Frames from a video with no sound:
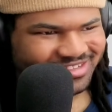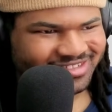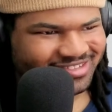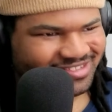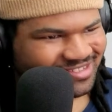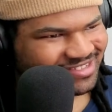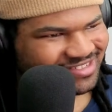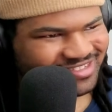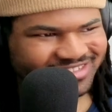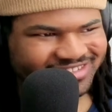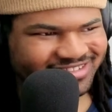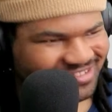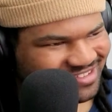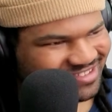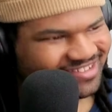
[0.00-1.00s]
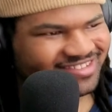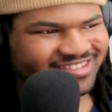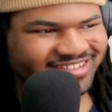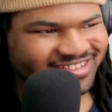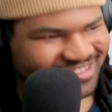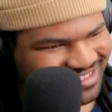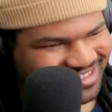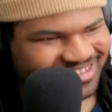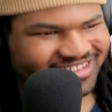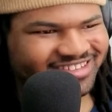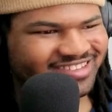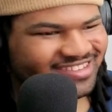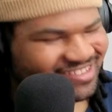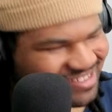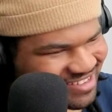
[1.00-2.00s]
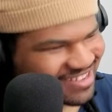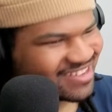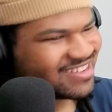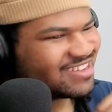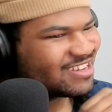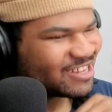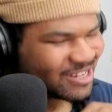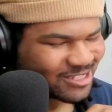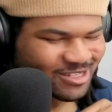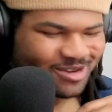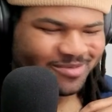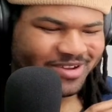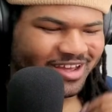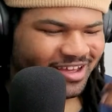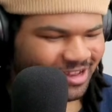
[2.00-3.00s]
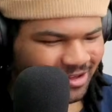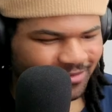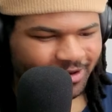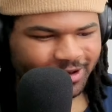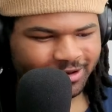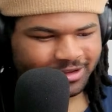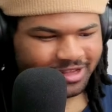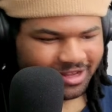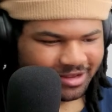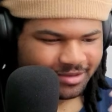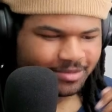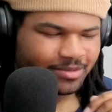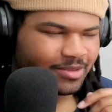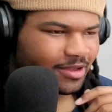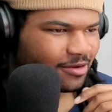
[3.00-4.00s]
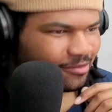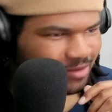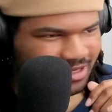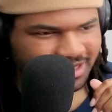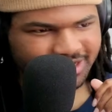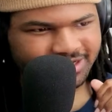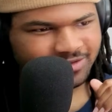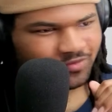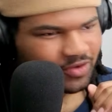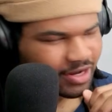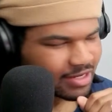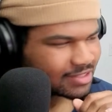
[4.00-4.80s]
And then drop it out. Love how you hold that note right there. Very nice.